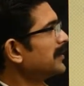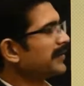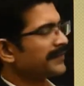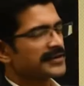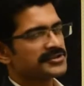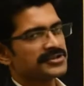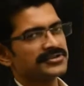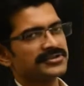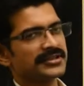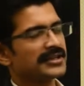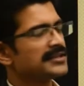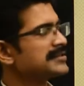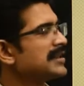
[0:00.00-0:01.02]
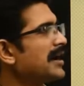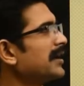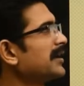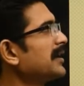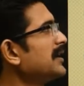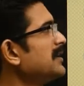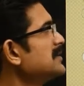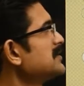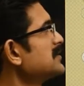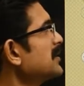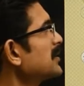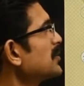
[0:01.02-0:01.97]
definition says that it
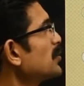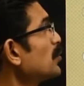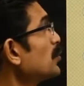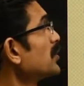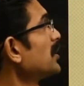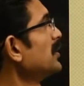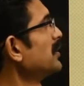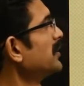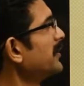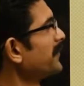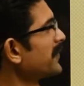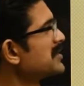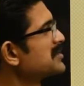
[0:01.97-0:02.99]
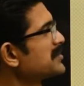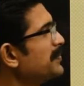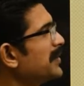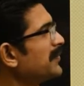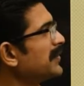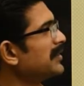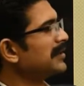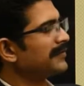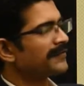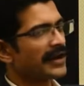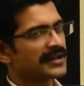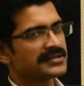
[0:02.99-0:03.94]
is the total difference between the
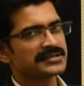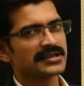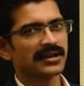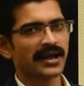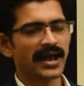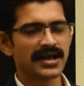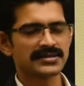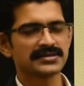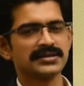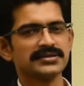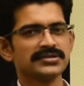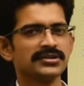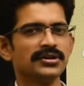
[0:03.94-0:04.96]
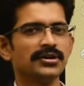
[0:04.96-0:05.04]
financial assets